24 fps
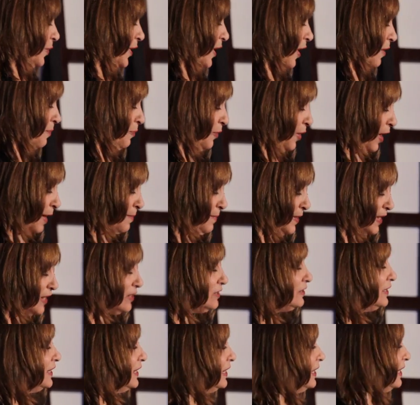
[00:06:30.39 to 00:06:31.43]
We are
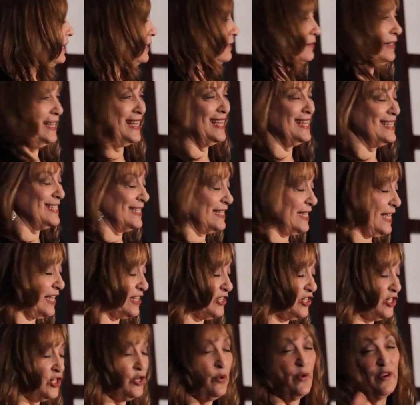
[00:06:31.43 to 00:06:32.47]
primarily
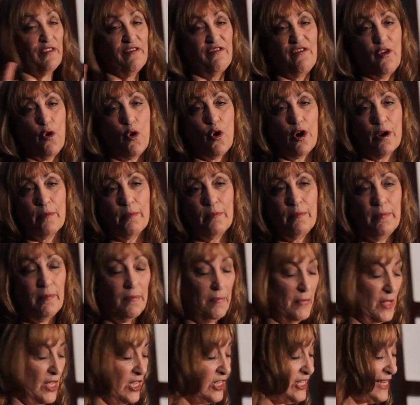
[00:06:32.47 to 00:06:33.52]
exist to inform,
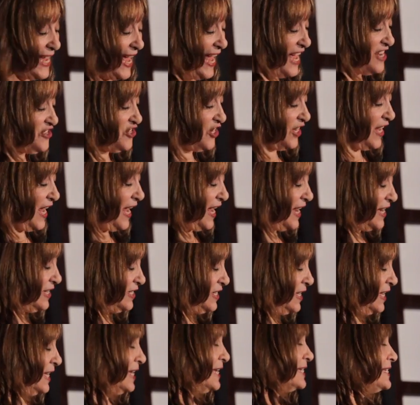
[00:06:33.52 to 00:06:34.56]
to educate,
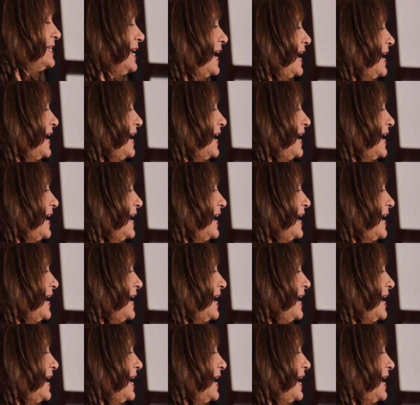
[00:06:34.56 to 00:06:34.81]
to